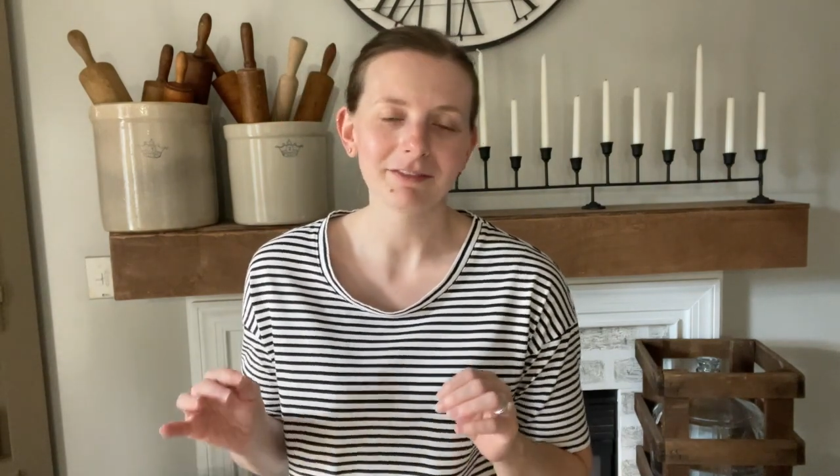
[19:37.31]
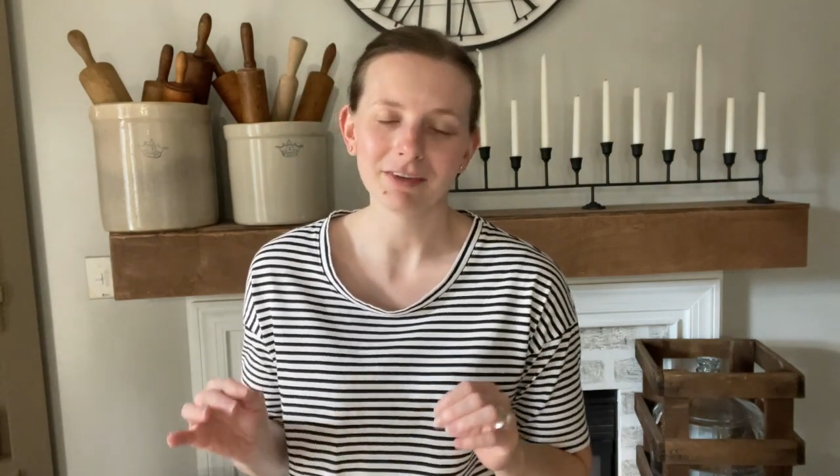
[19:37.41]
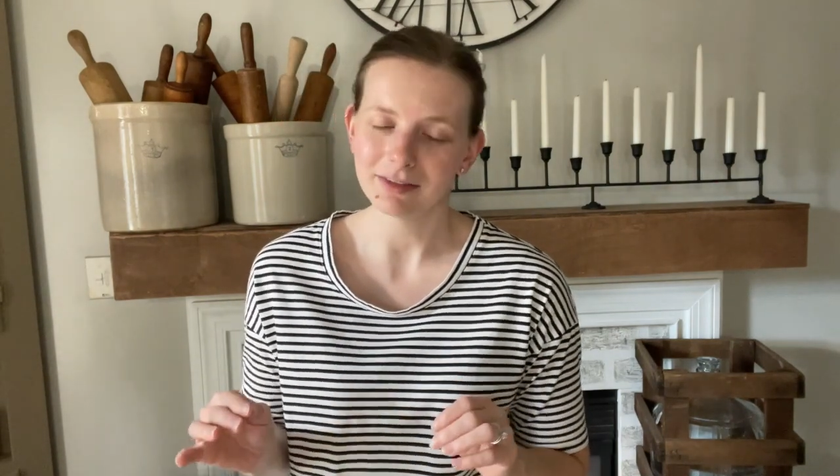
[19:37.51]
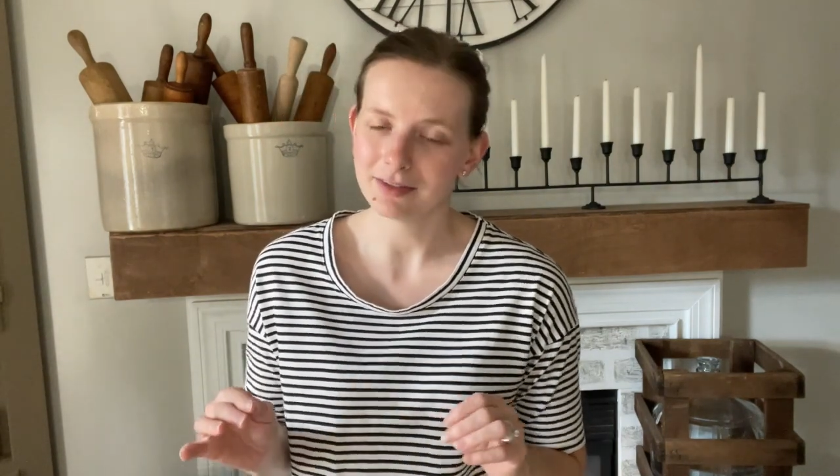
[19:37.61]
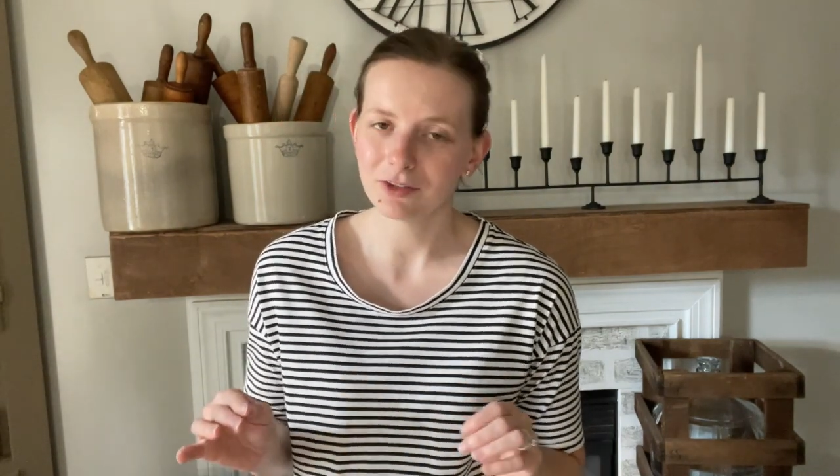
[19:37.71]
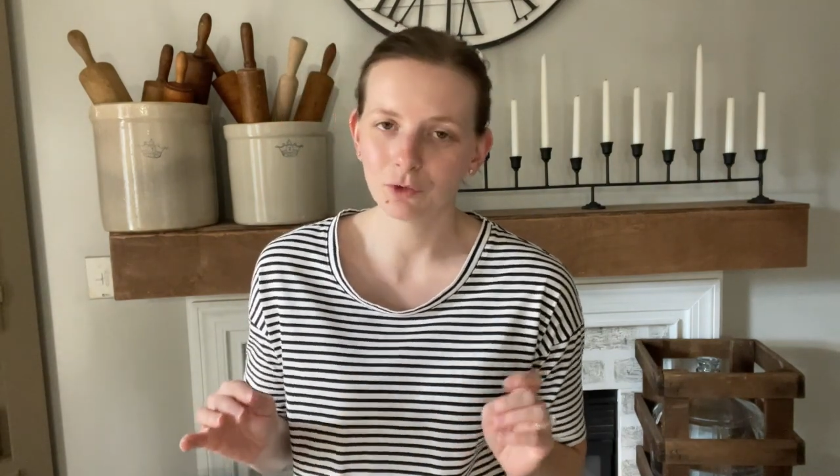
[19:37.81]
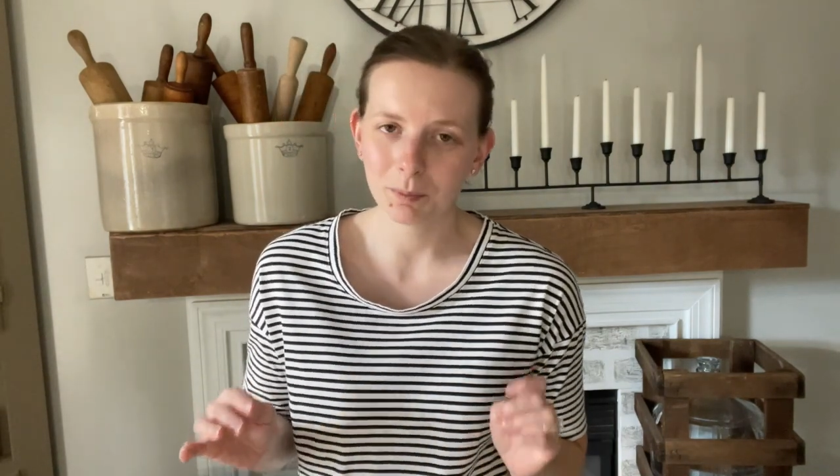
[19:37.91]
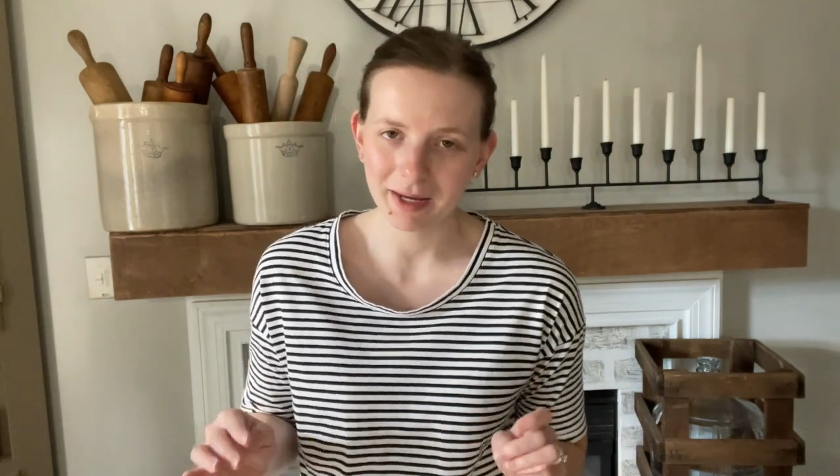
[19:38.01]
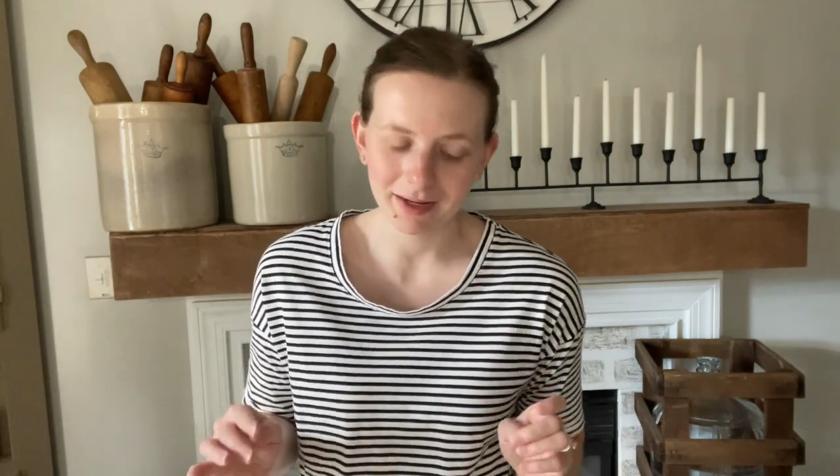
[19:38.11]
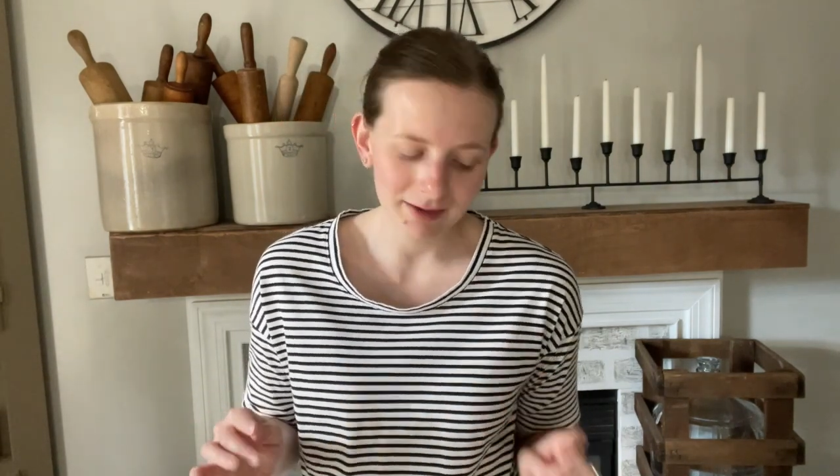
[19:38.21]
vintage
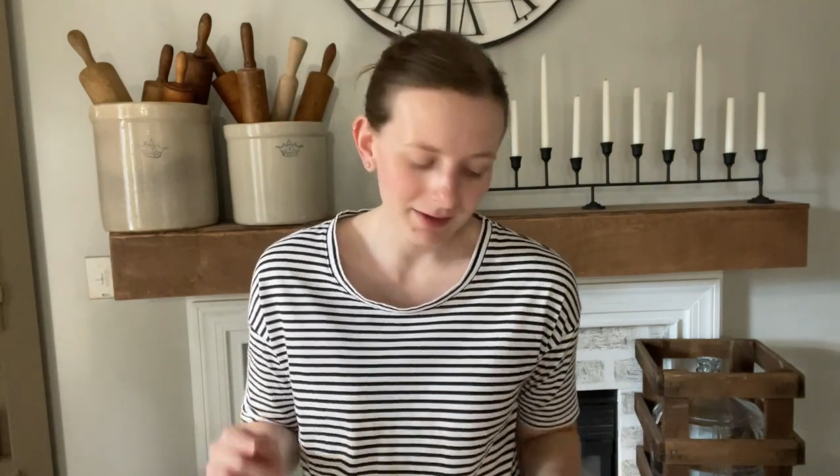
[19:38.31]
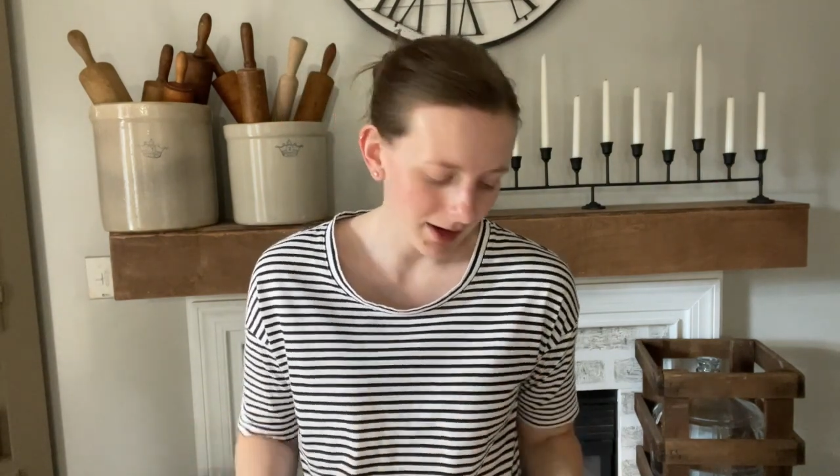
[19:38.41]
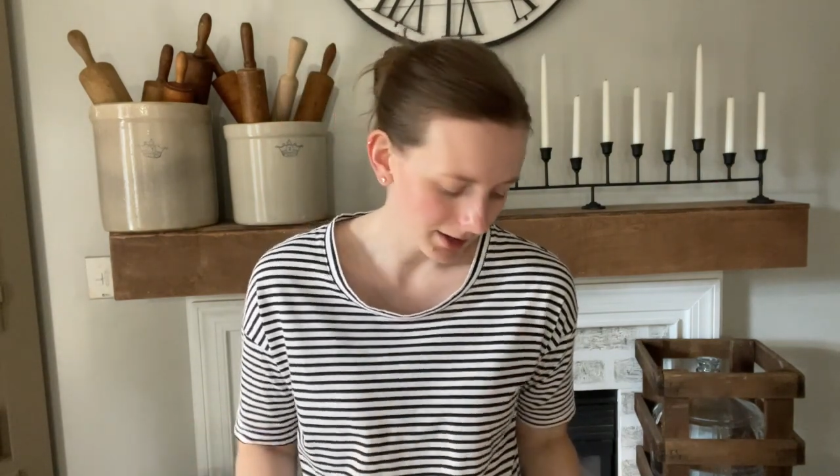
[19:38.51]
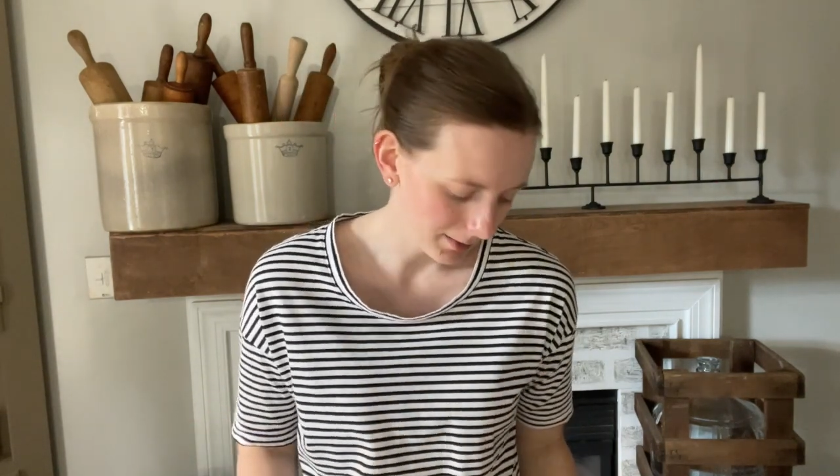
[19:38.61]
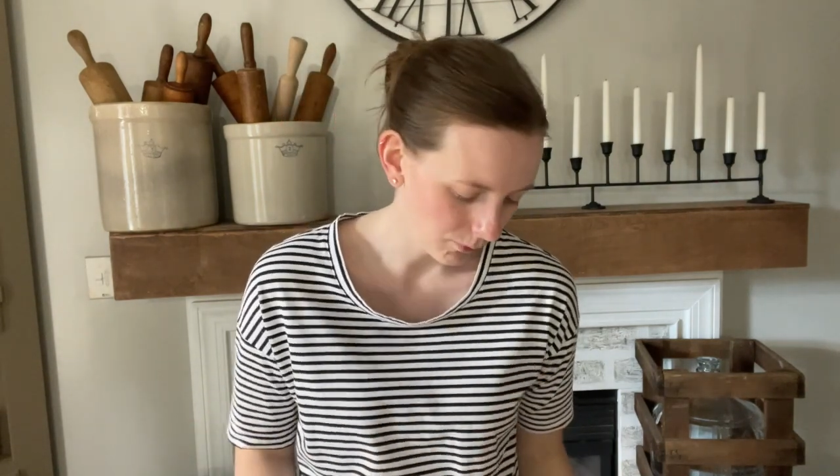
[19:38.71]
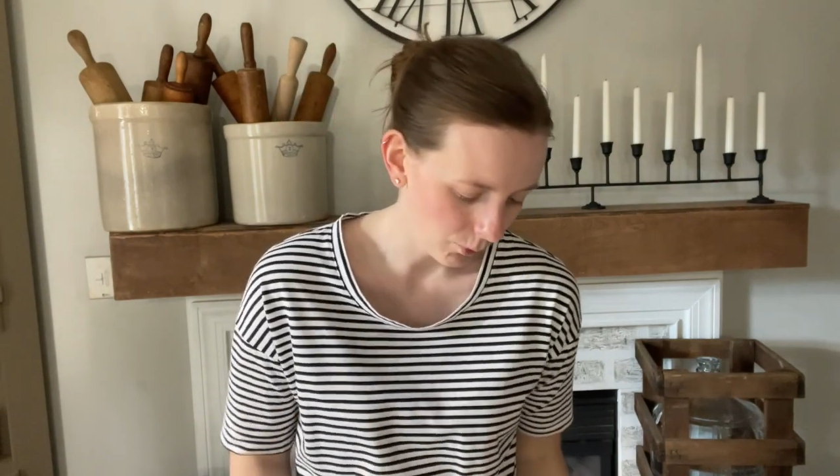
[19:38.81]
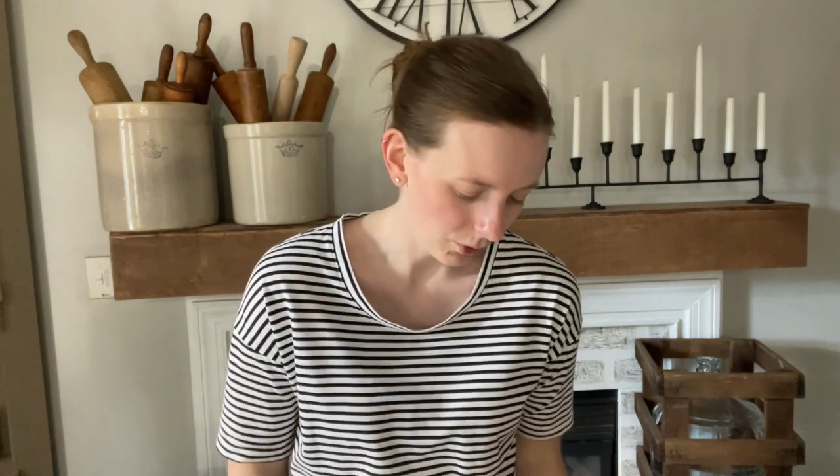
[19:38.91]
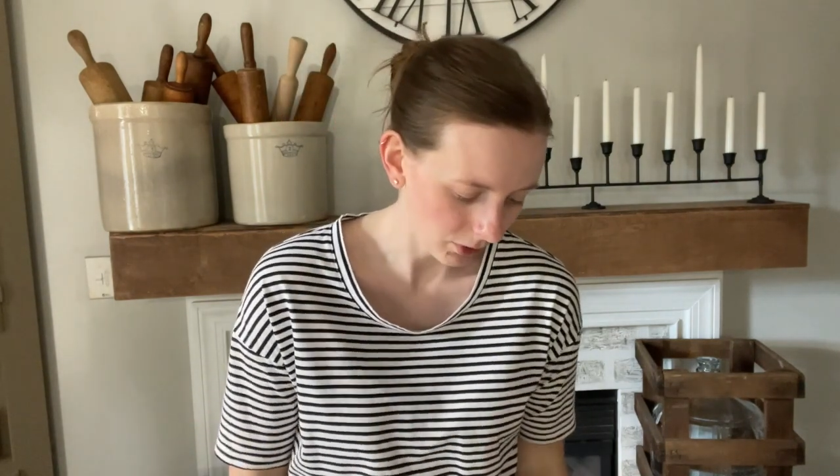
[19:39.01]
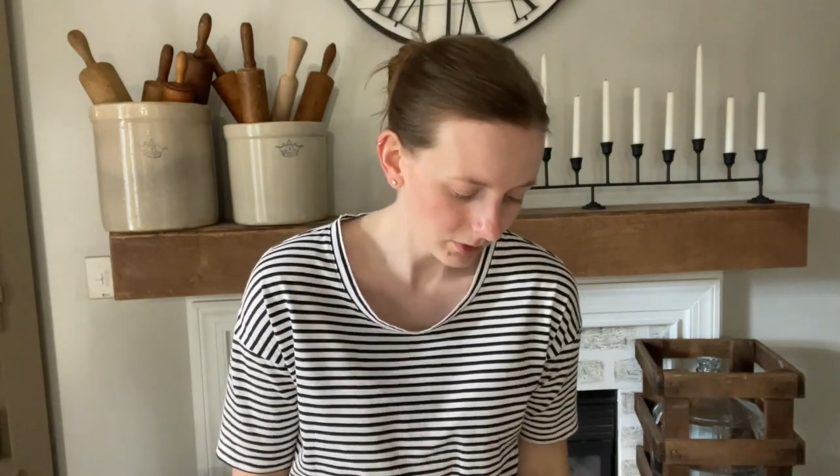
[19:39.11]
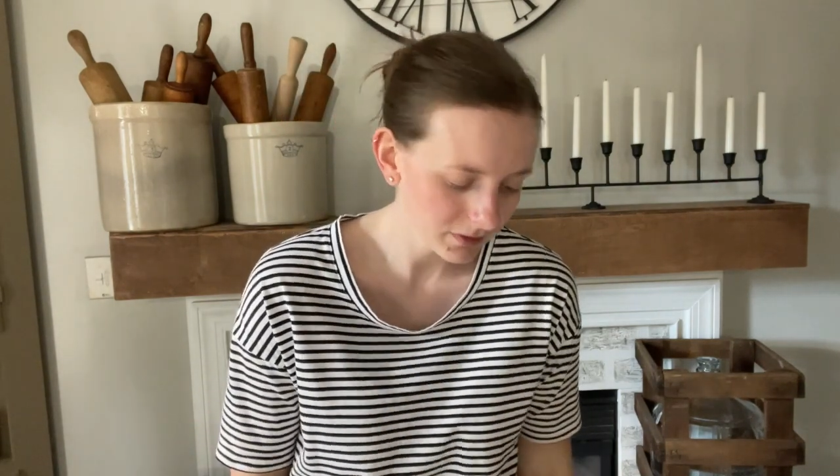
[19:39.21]
pig cutting
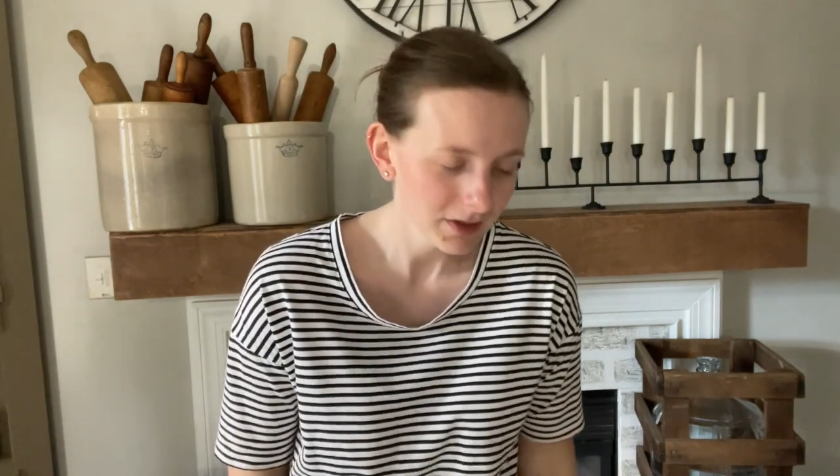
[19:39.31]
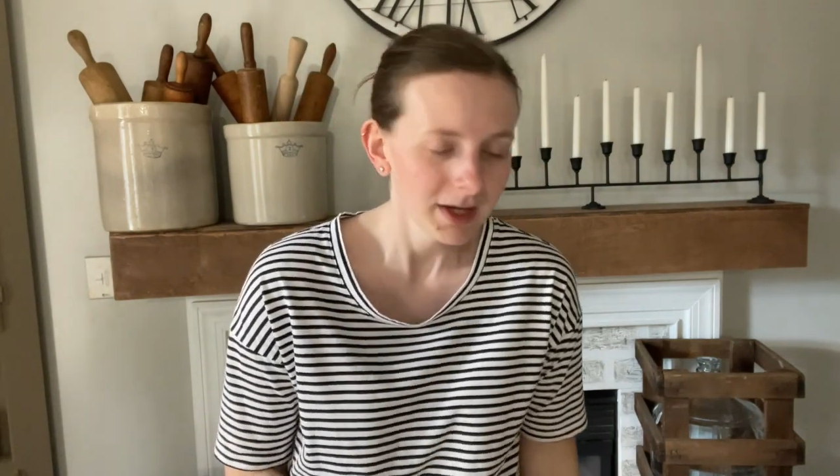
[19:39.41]
boards.